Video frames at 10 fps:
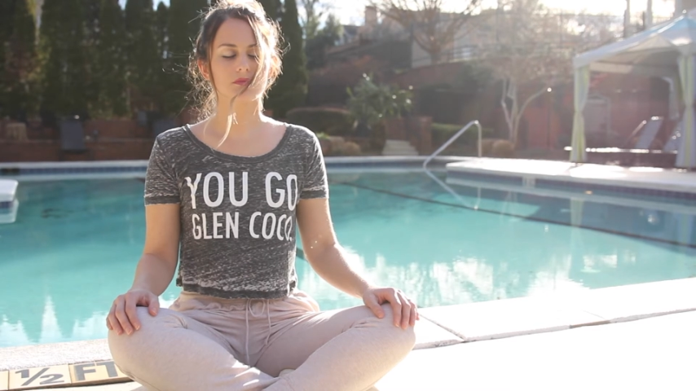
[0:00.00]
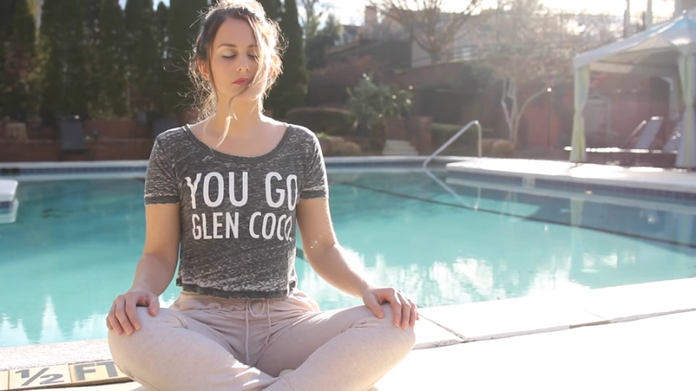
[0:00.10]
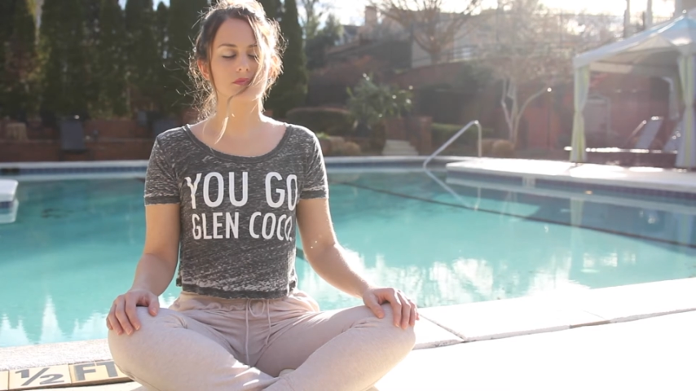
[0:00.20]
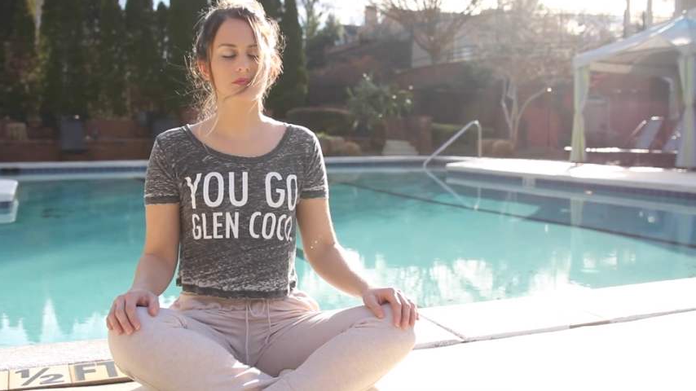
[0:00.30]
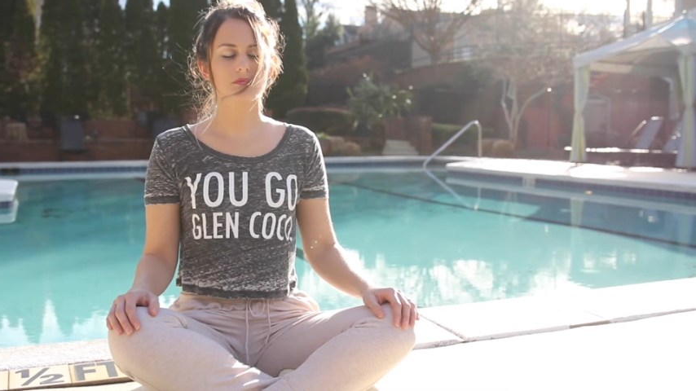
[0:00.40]

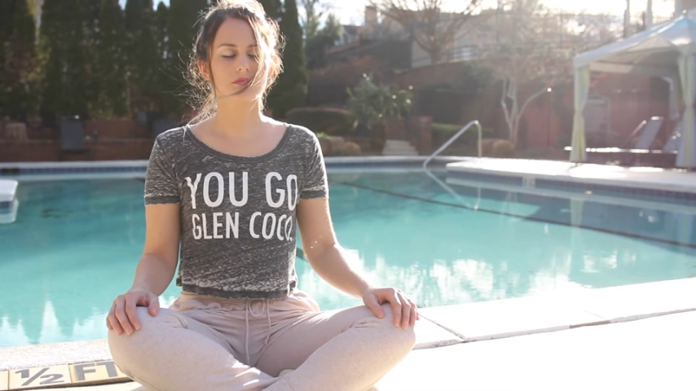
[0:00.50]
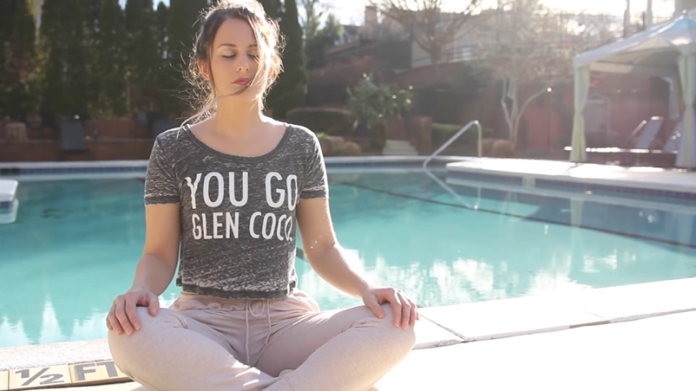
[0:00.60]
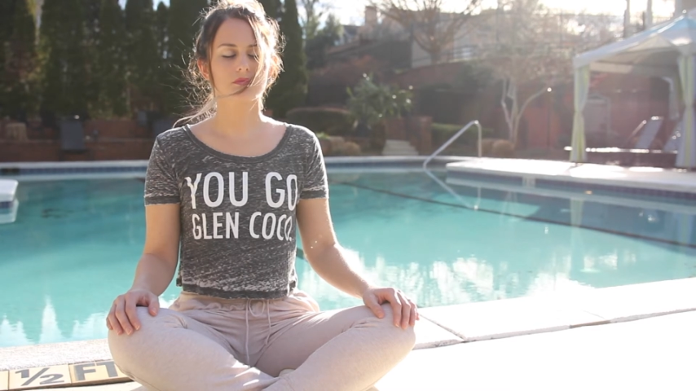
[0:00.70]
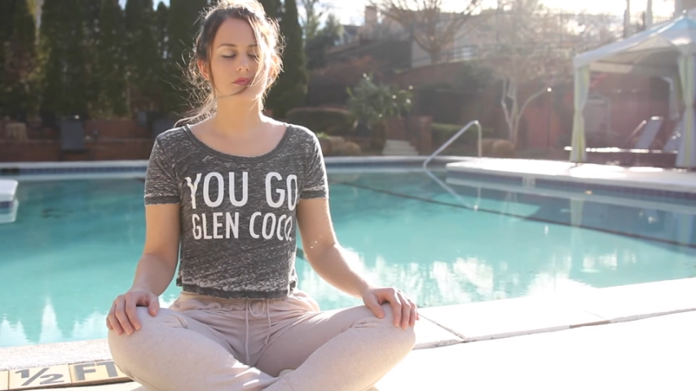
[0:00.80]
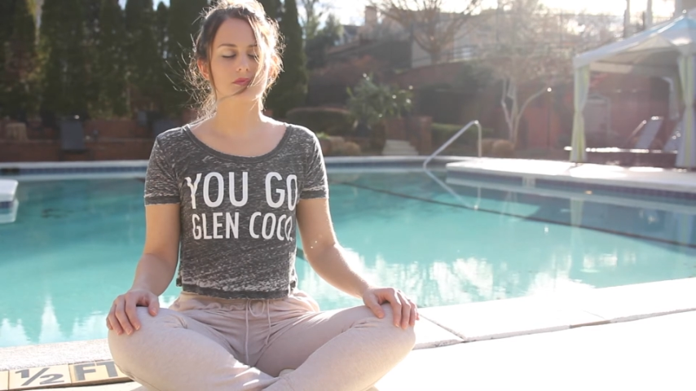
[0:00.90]

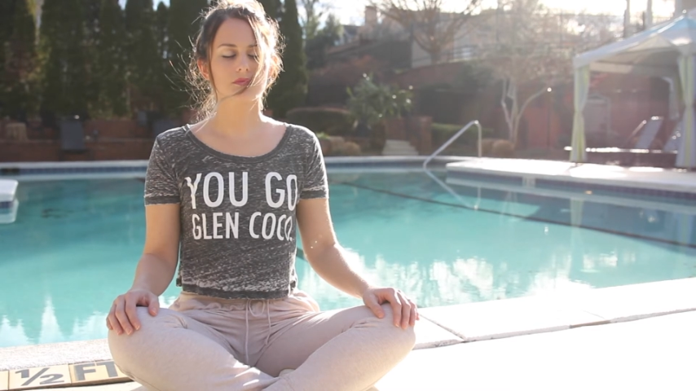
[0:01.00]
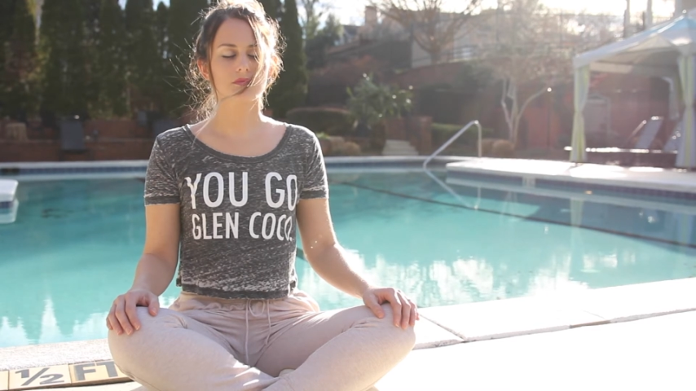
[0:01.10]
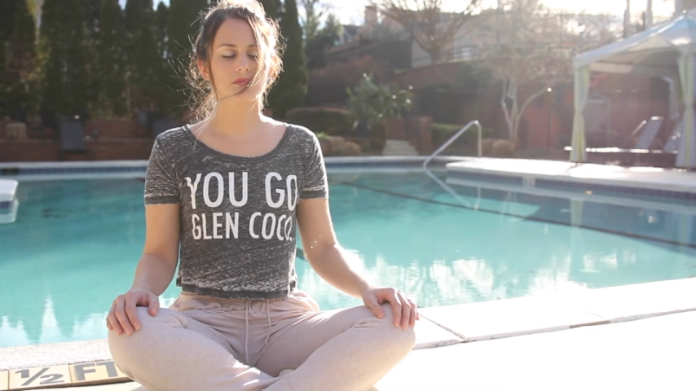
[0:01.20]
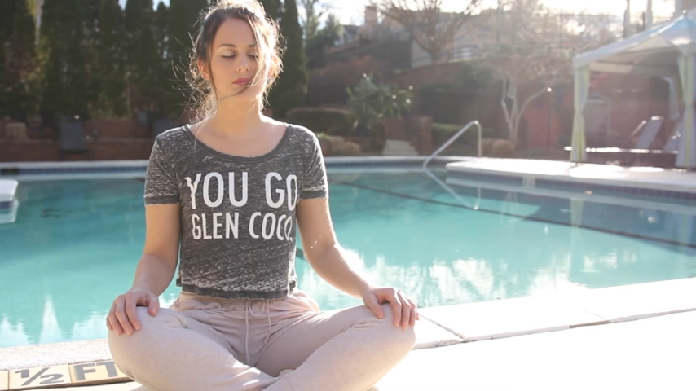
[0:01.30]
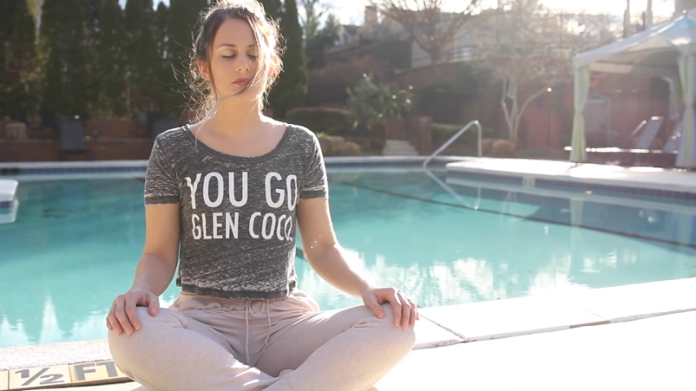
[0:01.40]

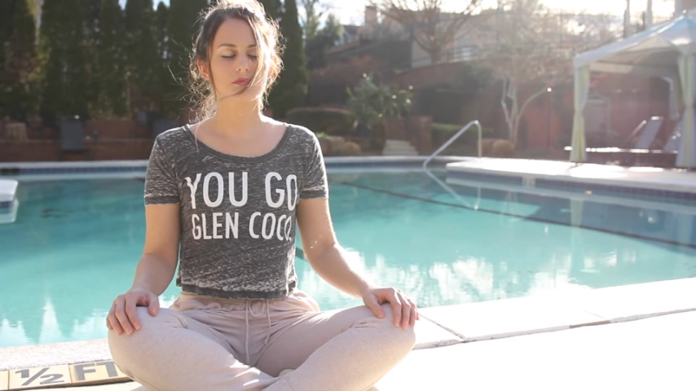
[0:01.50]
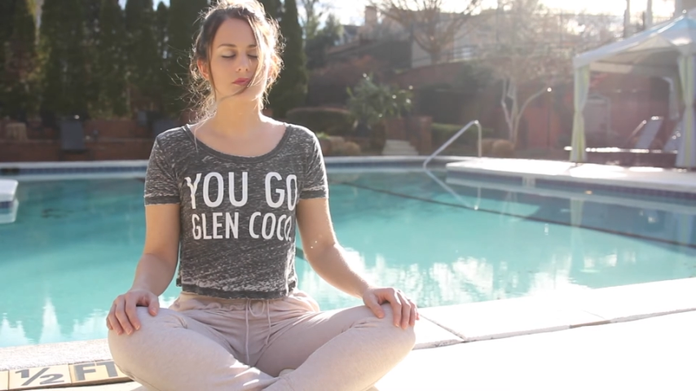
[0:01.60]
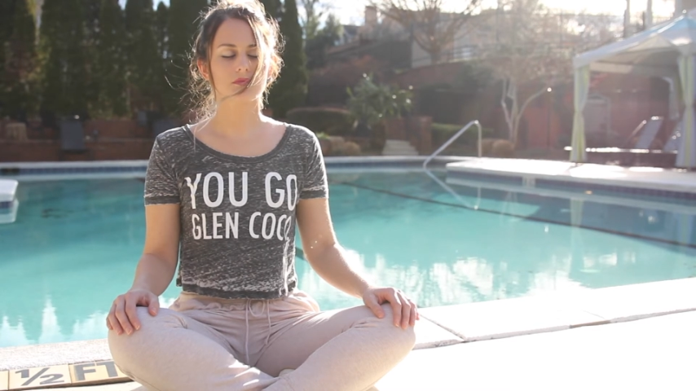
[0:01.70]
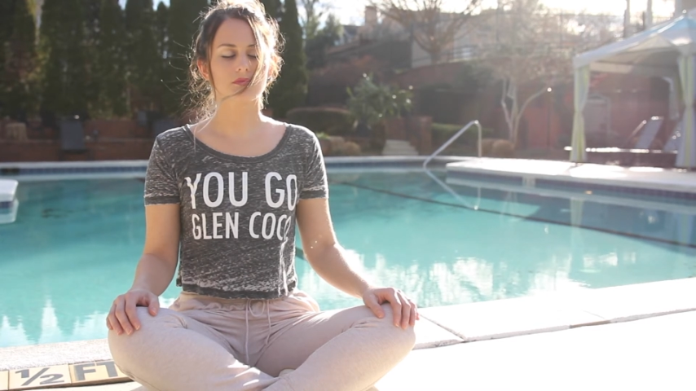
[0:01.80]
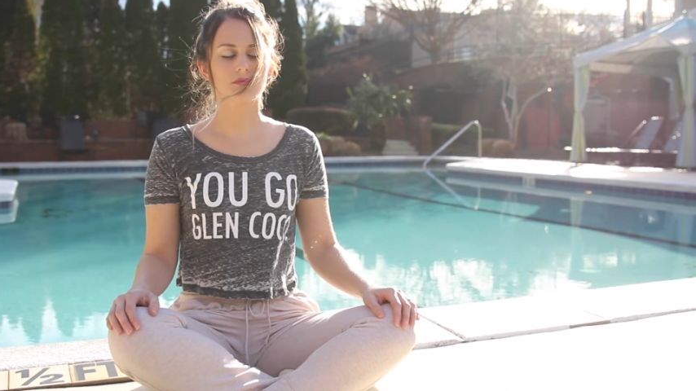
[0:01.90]

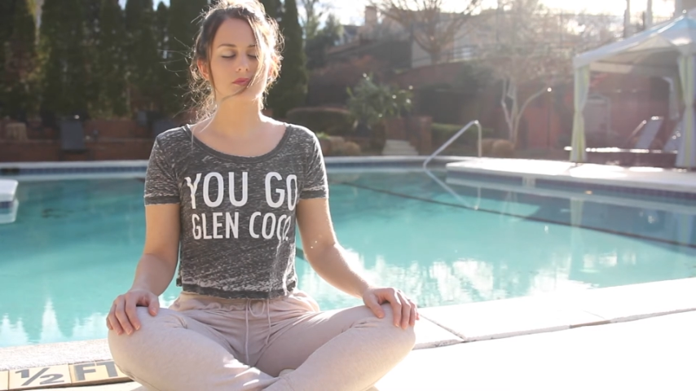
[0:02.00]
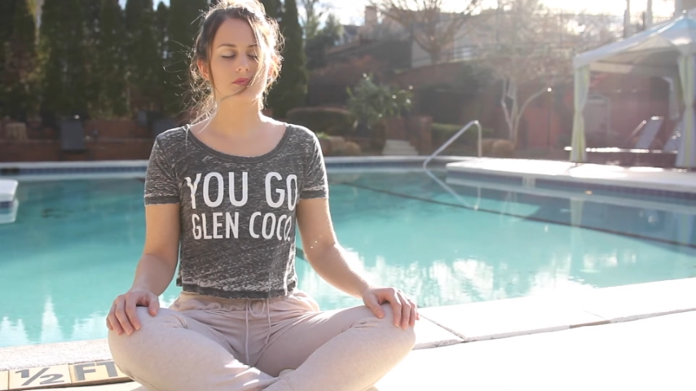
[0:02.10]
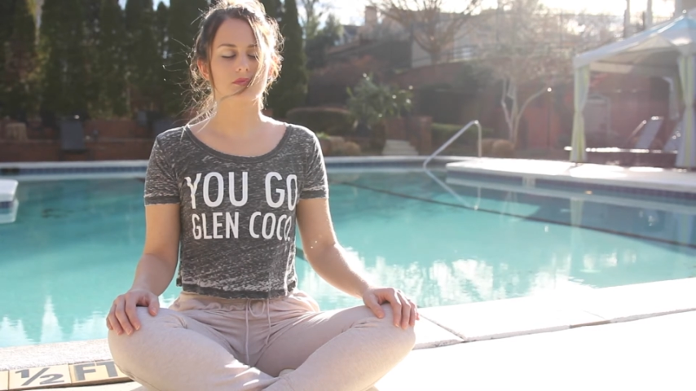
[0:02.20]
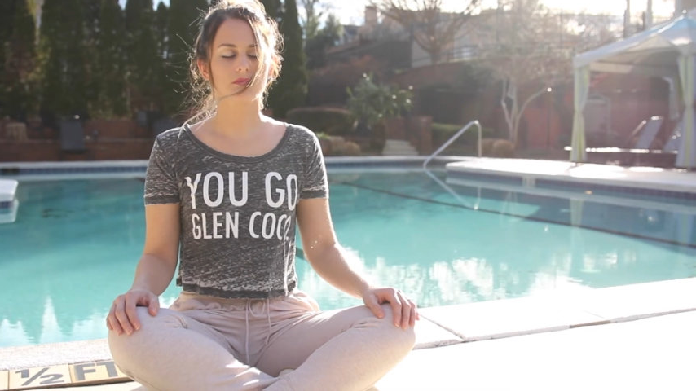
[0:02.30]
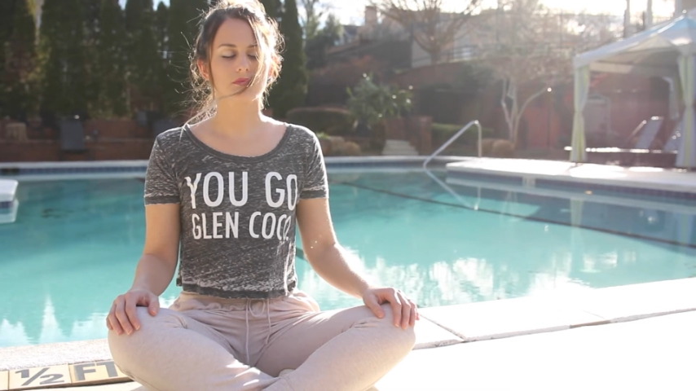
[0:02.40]
Nobody speaks.